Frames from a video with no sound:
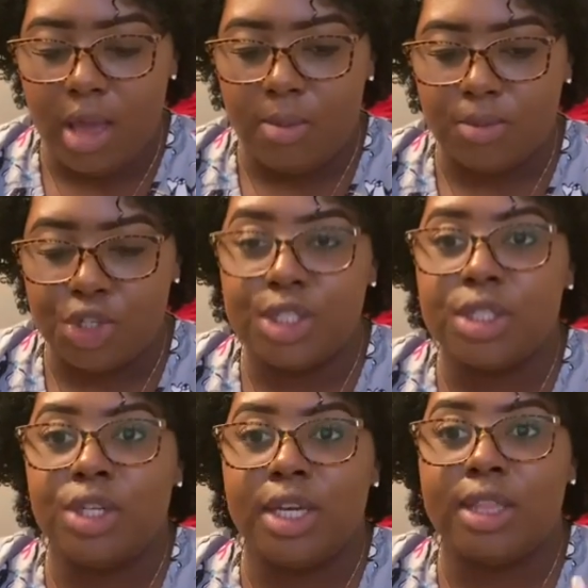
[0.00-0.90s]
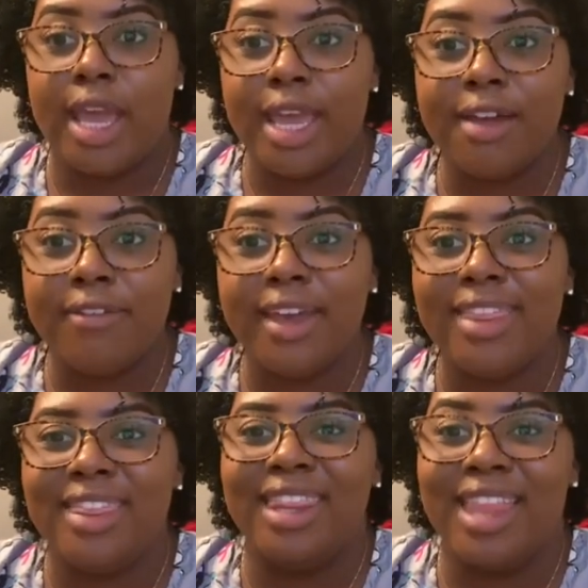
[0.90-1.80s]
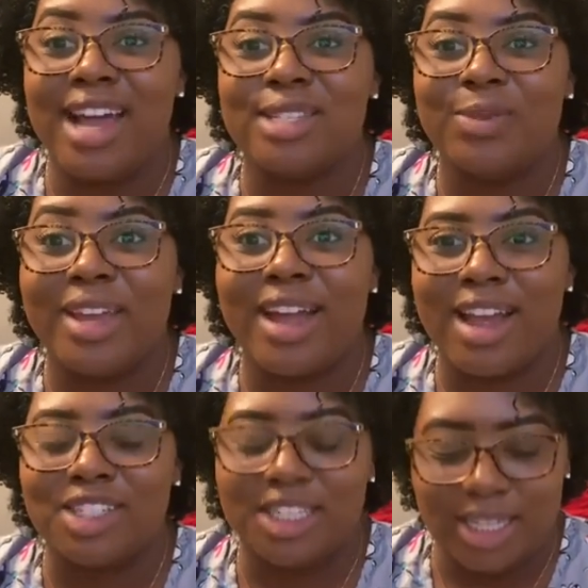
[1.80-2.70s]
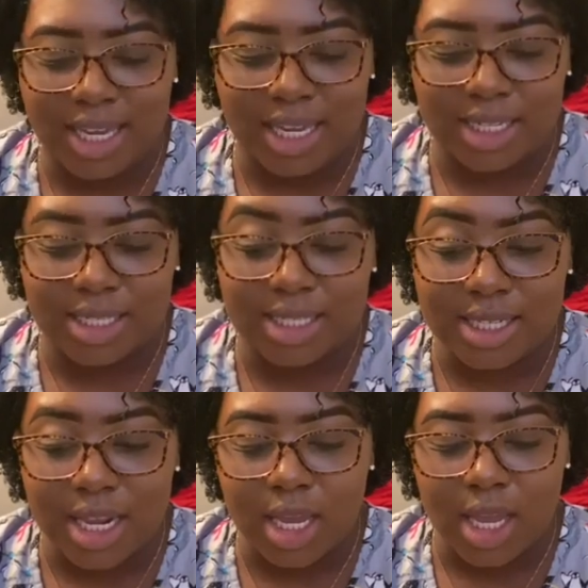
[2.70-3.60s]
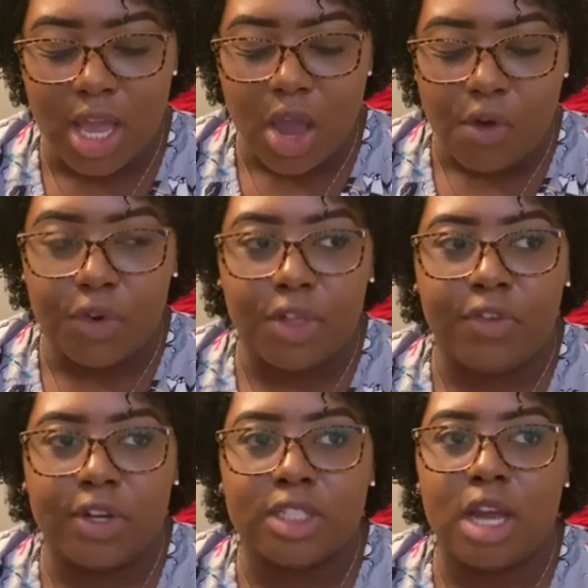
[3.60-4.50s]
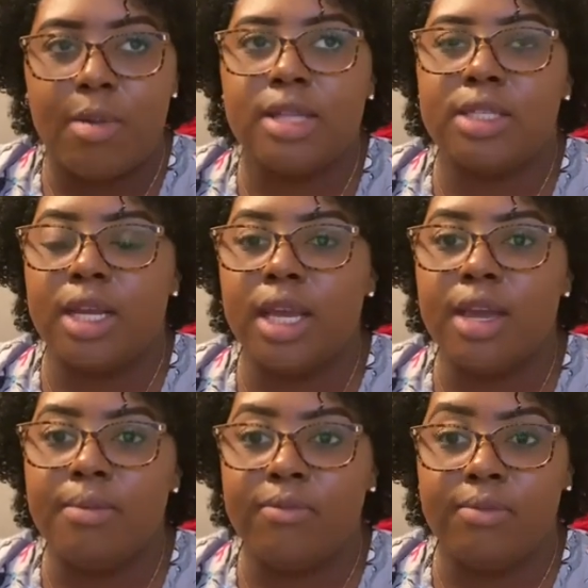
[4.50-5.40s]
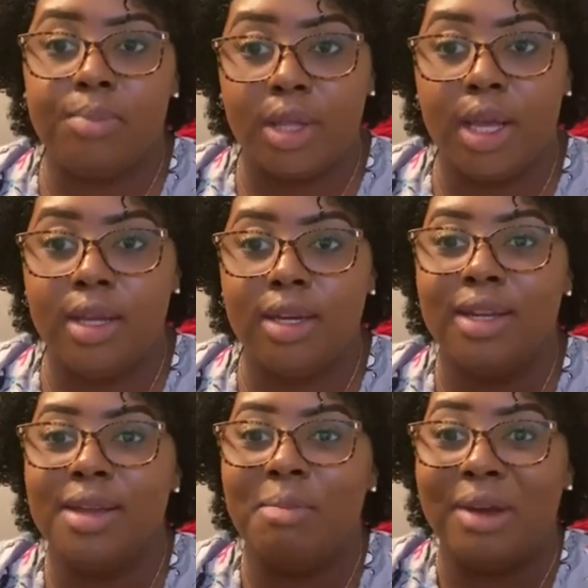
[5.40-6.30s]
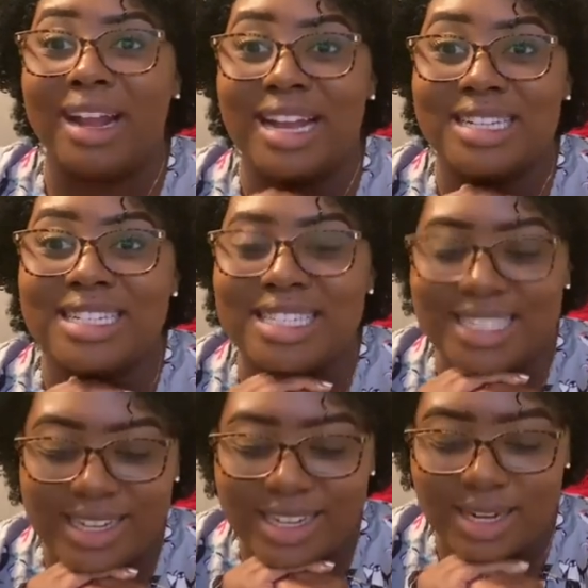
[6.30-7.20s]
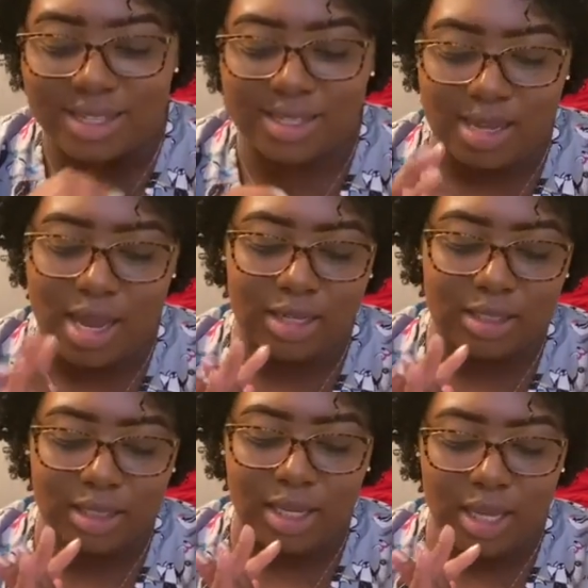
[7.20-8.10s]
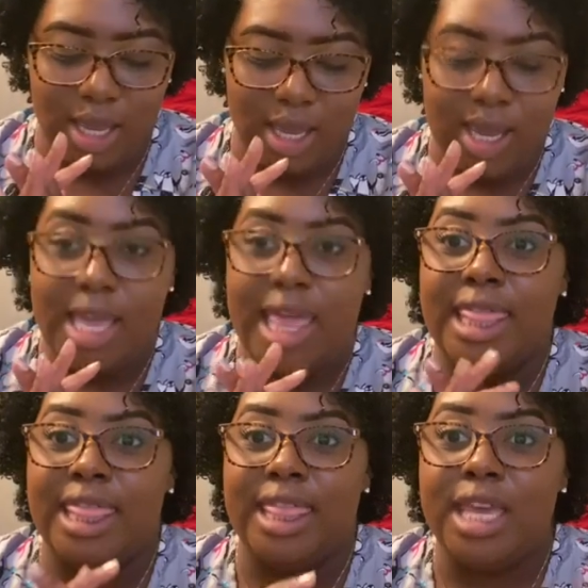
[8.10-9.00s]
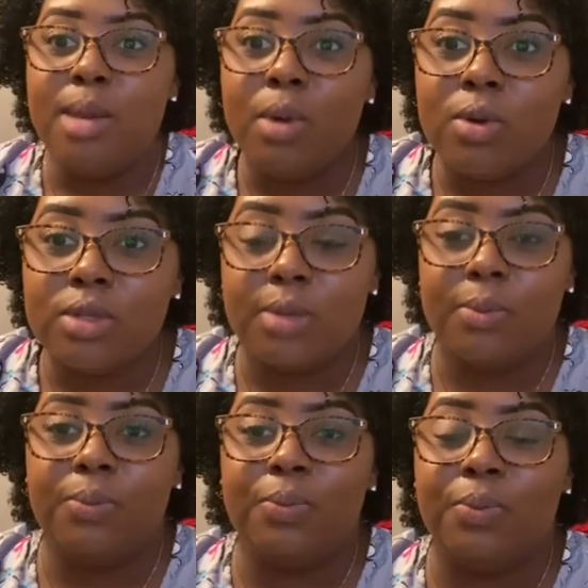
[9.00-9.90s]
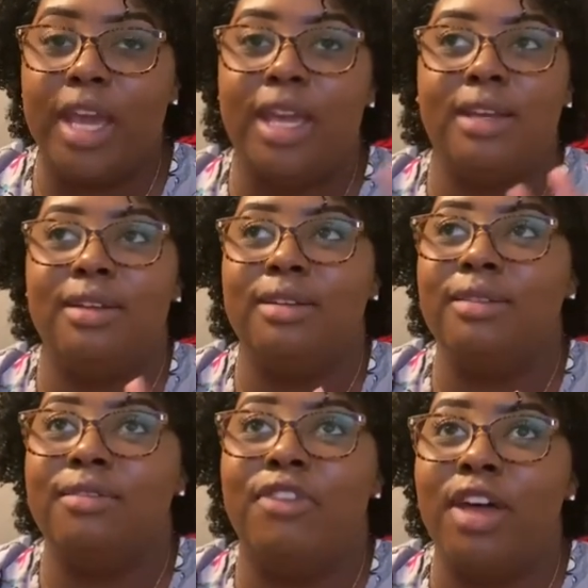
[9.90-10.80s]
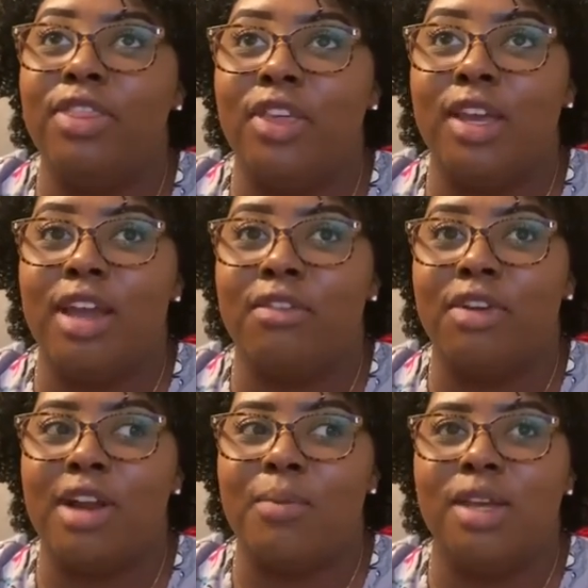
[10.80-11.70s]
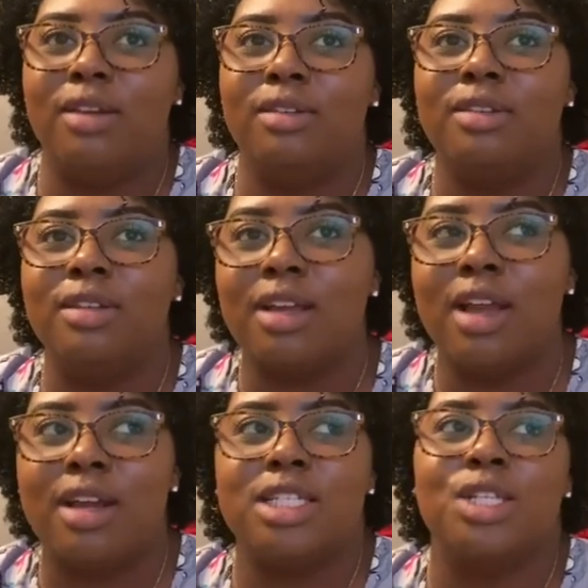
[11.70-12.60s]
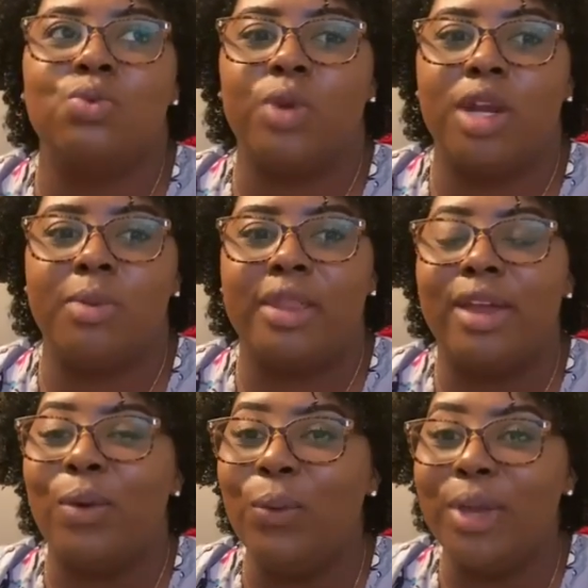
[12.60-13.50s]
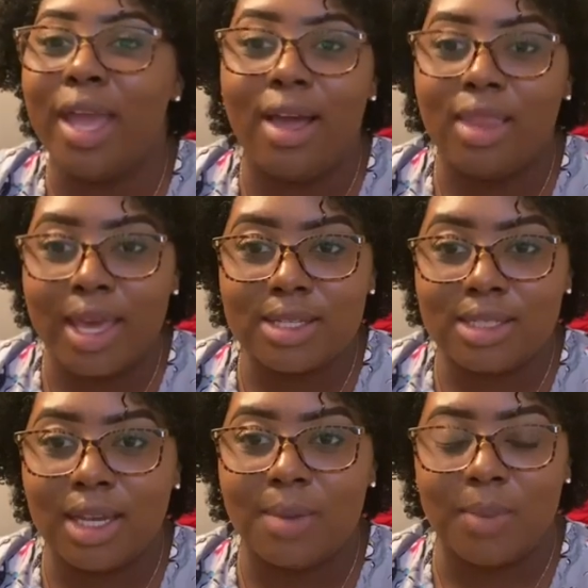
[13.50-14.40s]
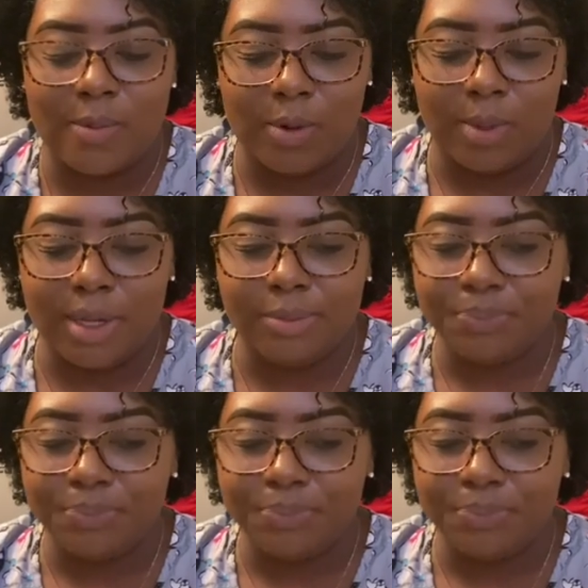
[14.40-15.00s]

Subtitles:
just to get the hang of it. And then last week I actually did get to stick for the first time. I didn't get blood, but I got to stick, and it's honestly the most like fun thing ever. I mean, it kind of sounds weird being like, oh yeah, I like sticking people, but